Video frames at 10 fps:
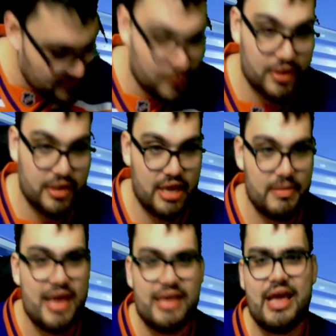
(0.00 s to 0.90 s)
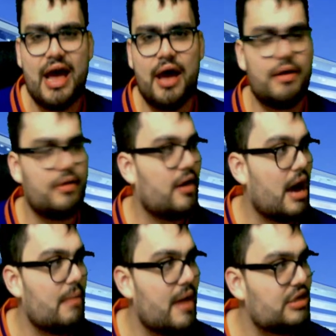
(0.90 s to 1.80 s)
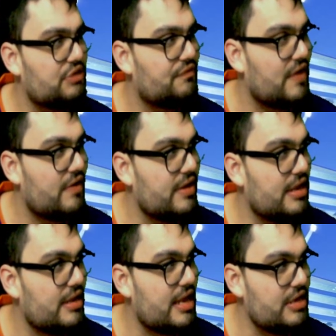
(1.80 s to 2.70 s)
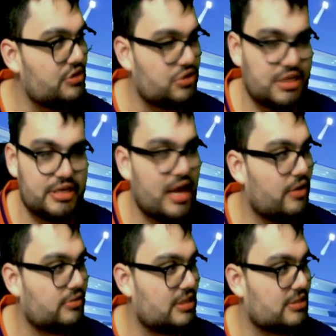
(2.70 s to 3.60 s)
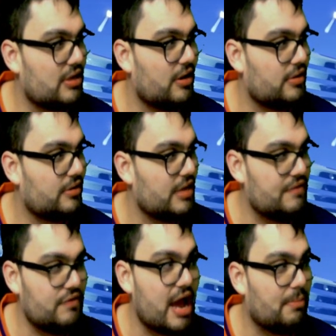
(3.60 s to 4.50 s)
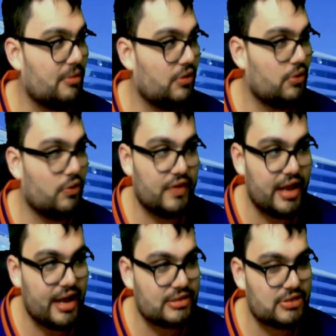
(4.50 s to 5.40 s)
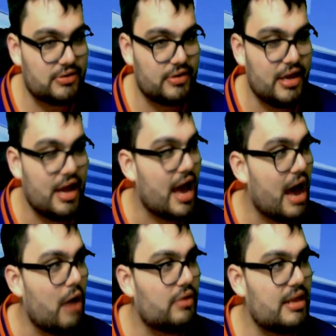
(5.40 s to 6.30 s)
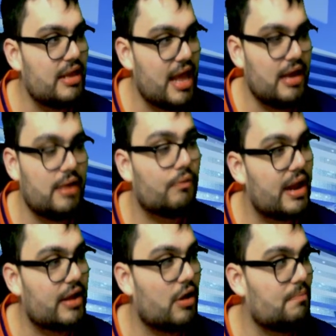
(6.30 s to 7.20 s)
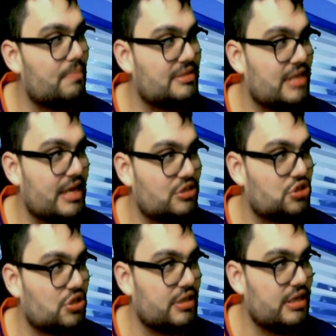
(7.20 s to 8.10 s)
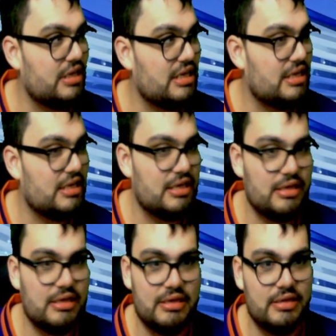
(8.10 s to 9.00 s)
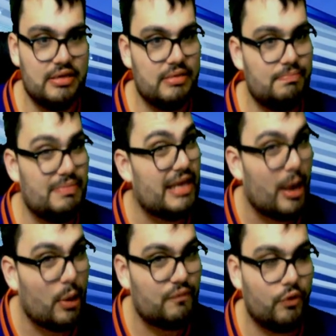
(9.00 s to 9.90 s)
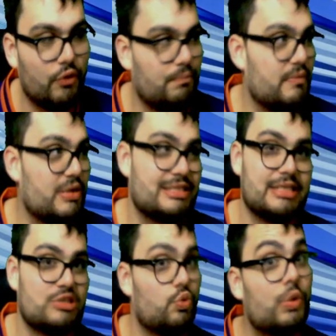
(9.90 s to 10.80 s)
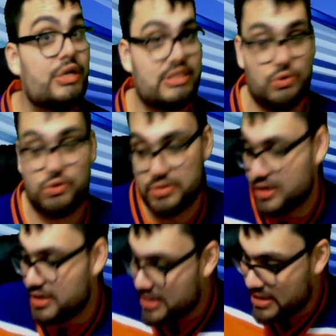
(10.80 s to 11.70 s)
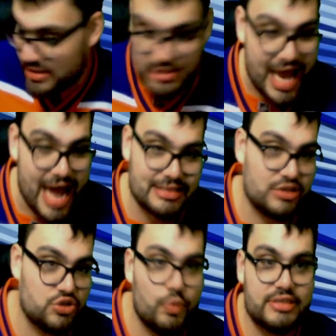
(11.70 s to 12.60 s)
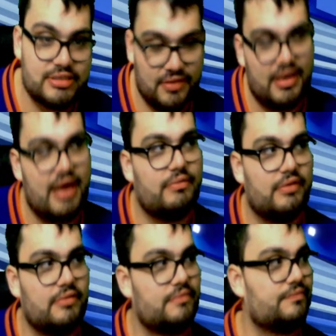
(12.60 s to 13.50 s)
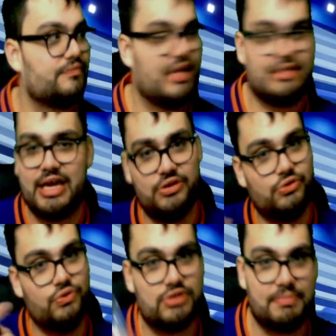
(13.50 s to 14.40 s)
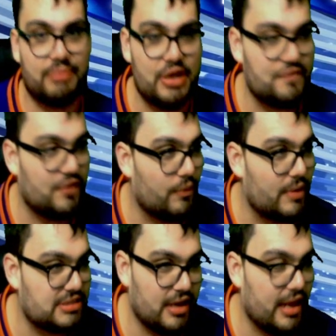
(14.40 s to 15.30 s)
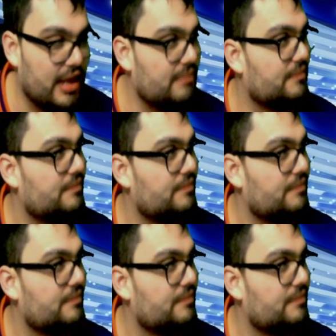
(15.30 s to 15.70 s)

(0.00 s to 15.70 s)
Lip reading: for a game. Yeah, I'm actually very interested now, Cesar. If you happen to know the answer, how can getting a red card potentially be helpful? What's the twist or tactic twist on that one? Because, yeah, you lose a player for the rest of the game.